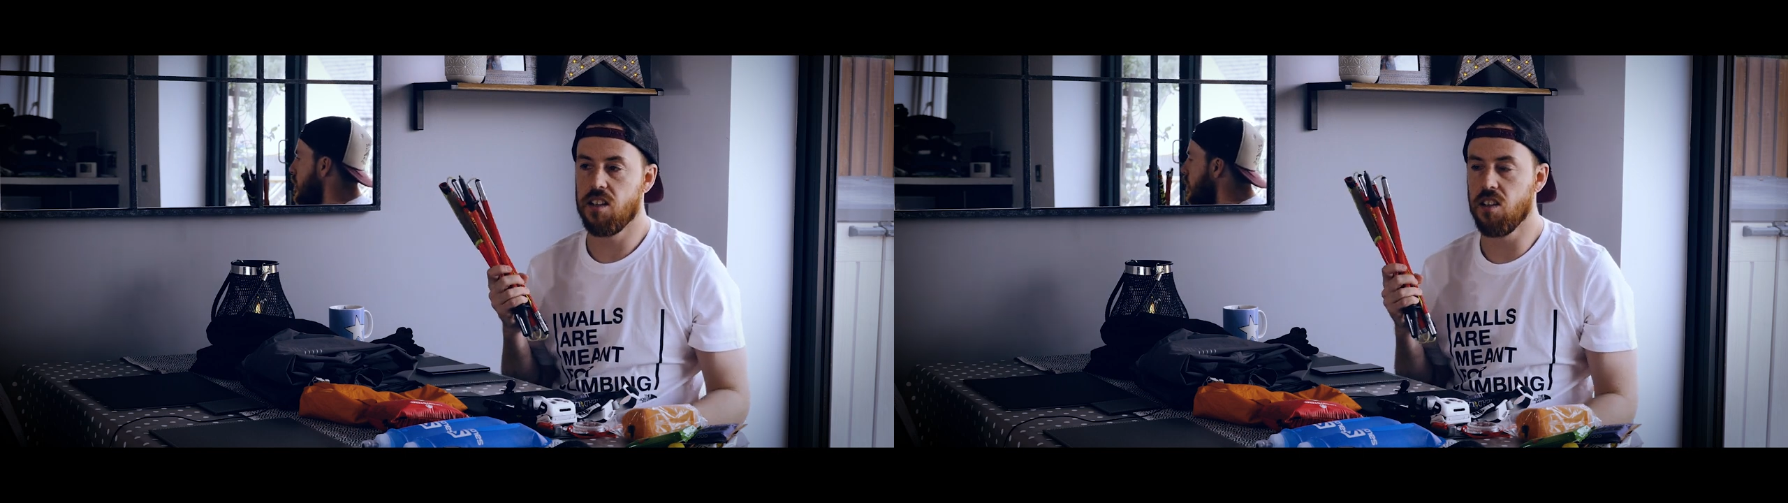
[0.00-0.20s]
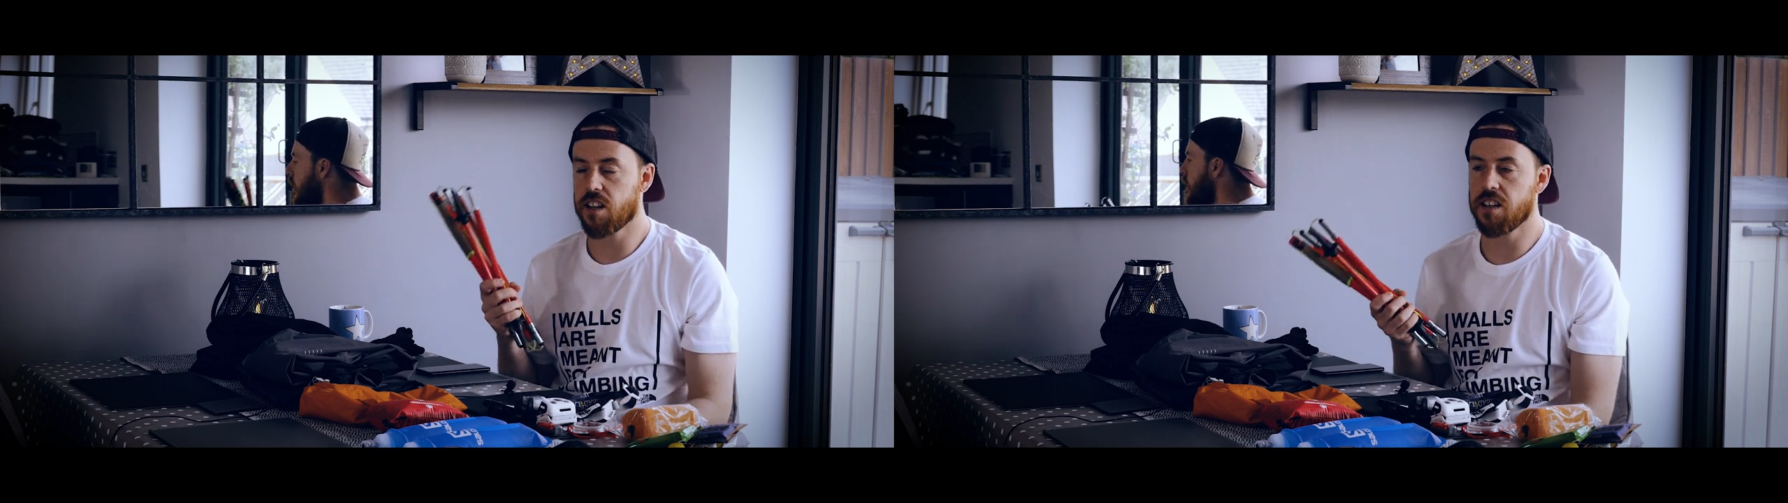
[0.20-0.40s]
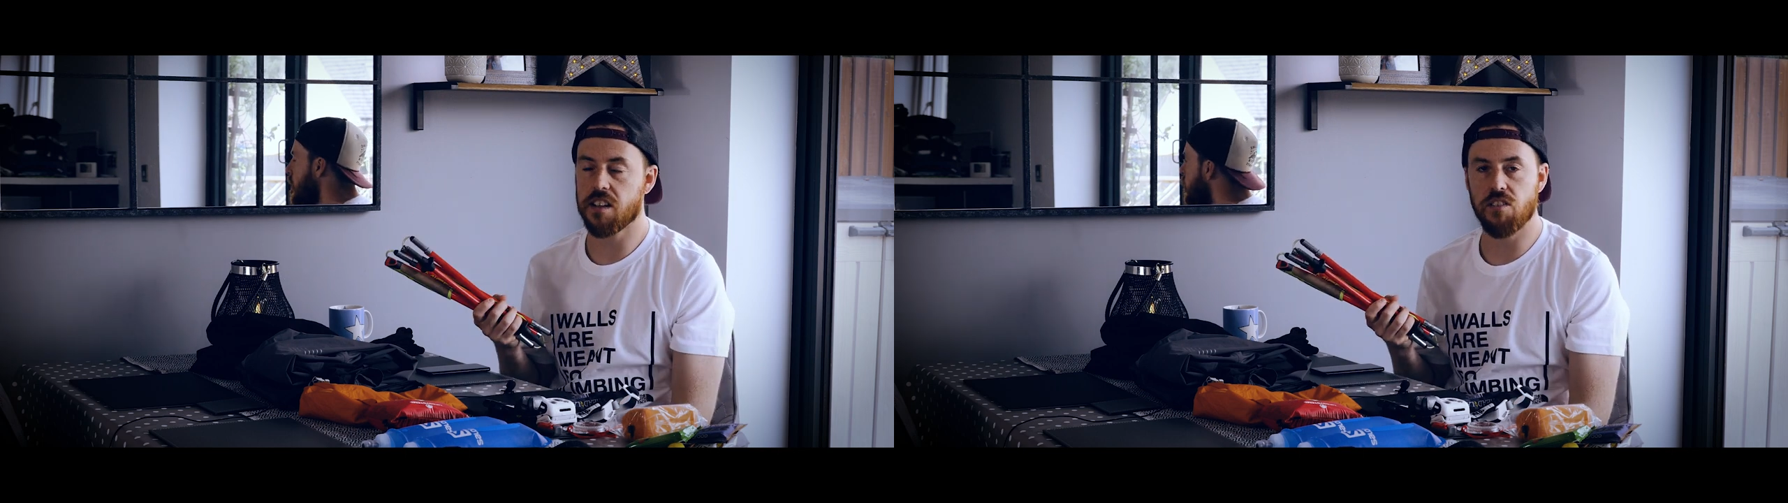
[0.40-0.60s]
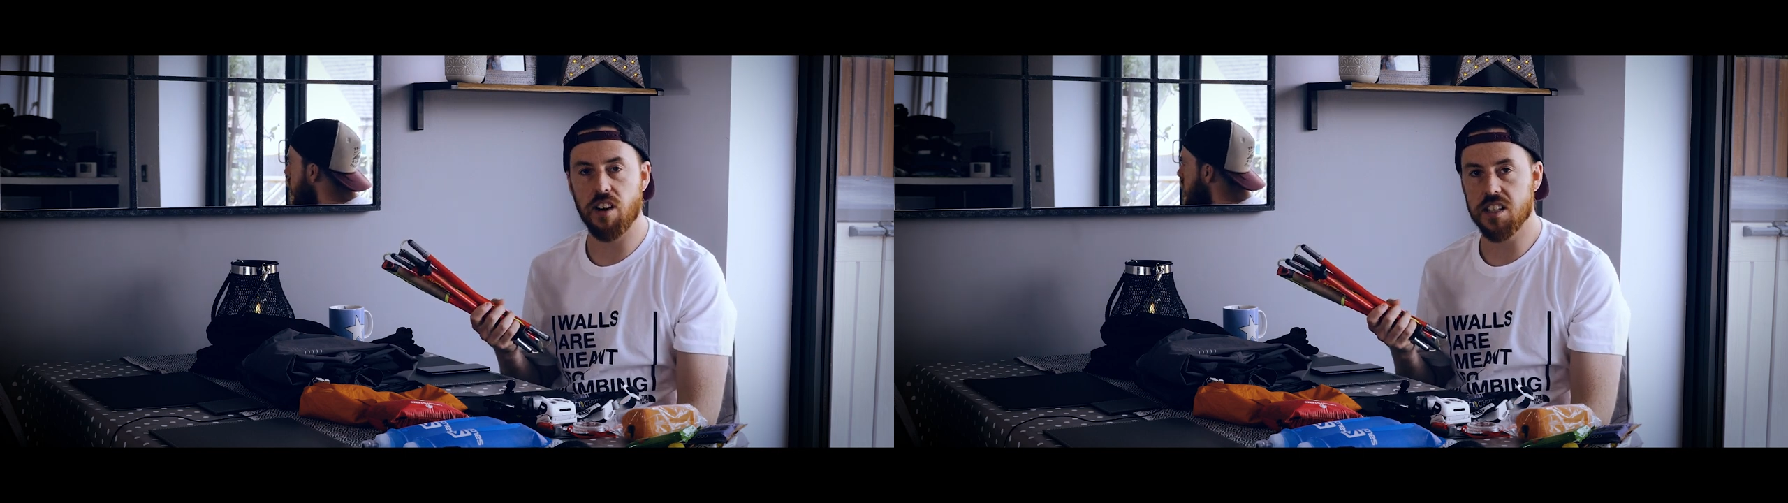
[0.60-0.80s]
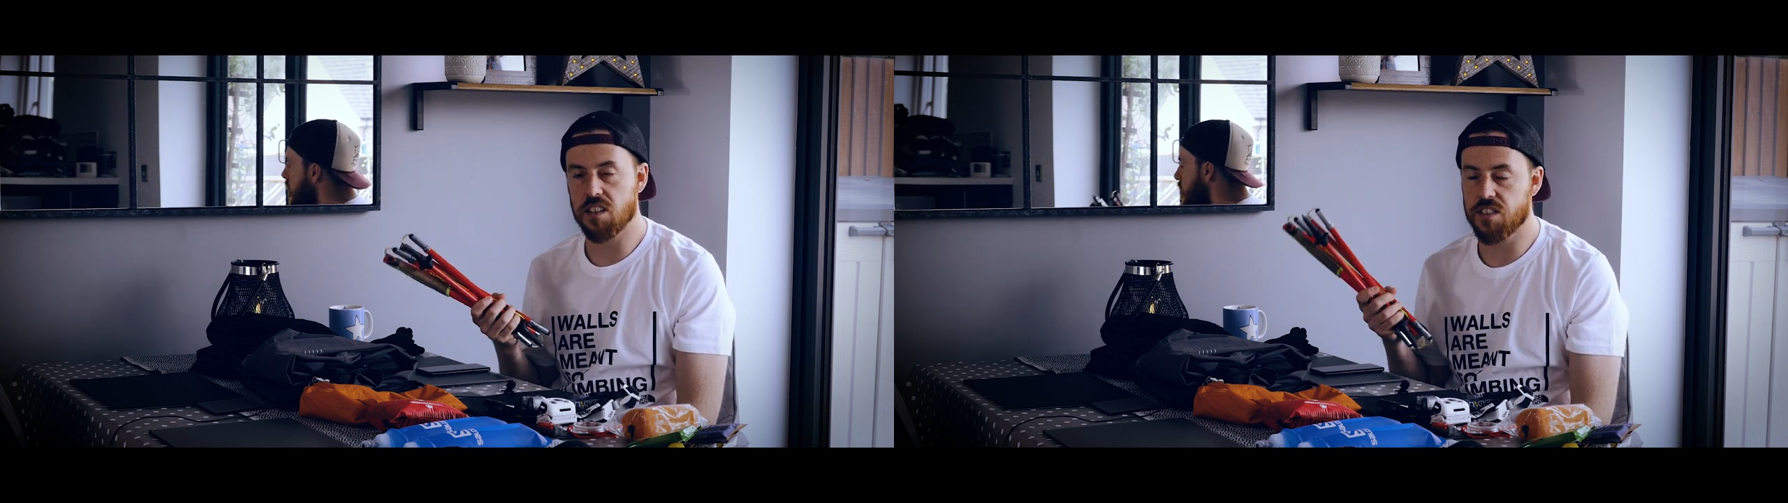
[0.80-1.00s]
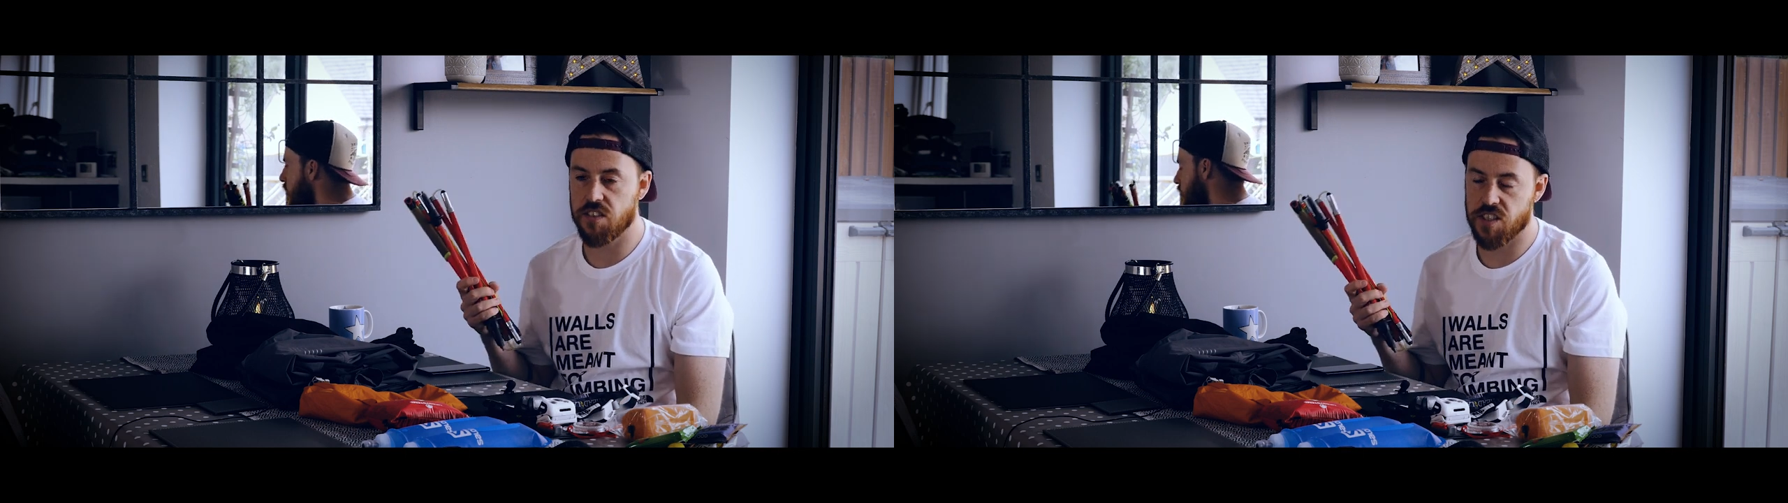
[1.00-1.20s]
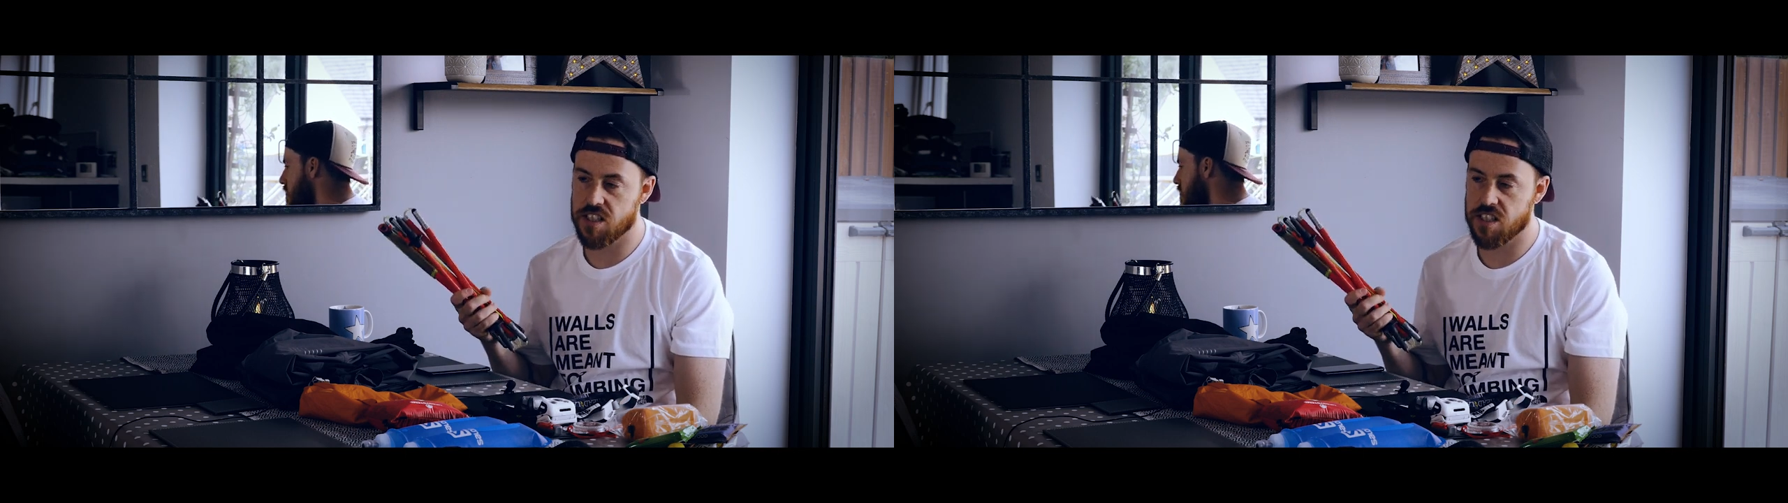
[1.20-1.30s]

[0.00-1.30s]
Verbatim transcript: looking at the race, obviously the